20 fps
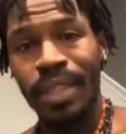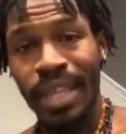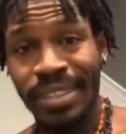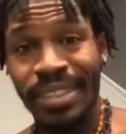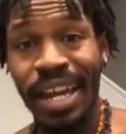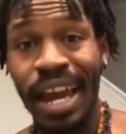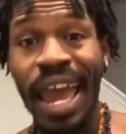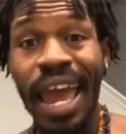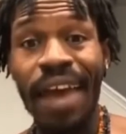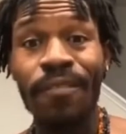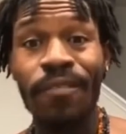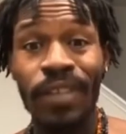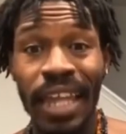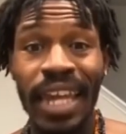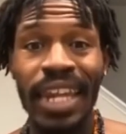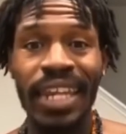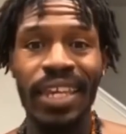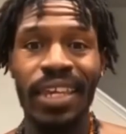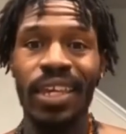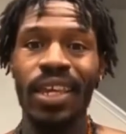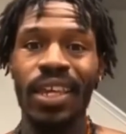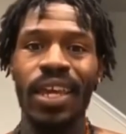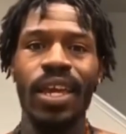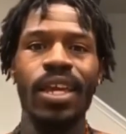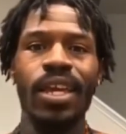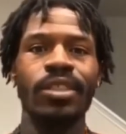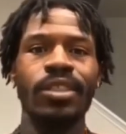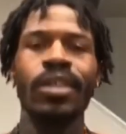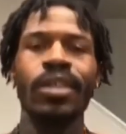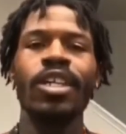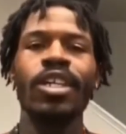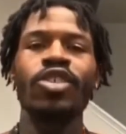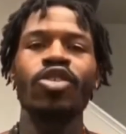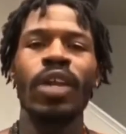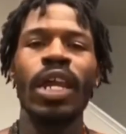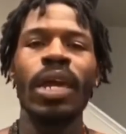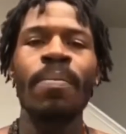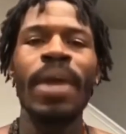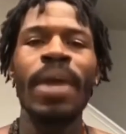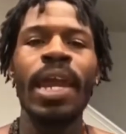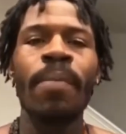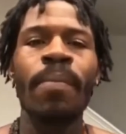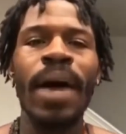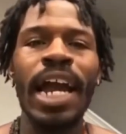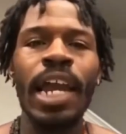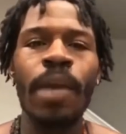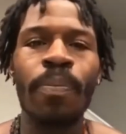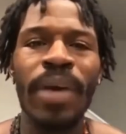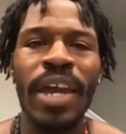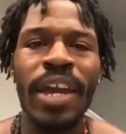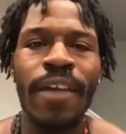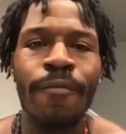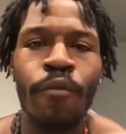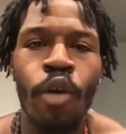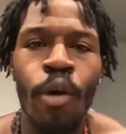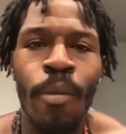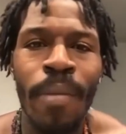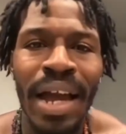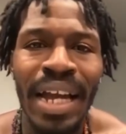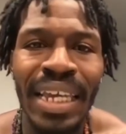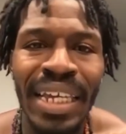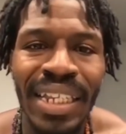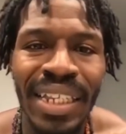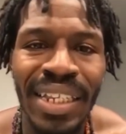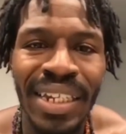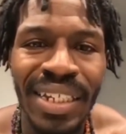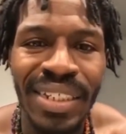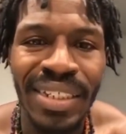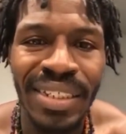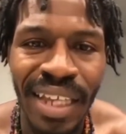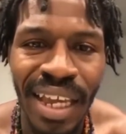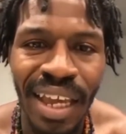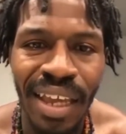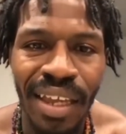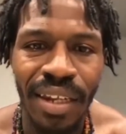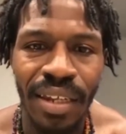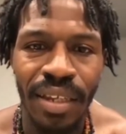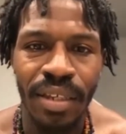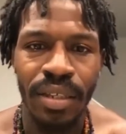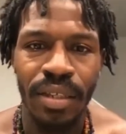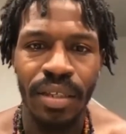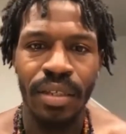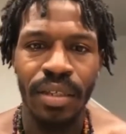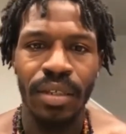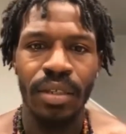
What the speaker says: That's how athletic he is. So they made Mike pay for it by killing his daddy.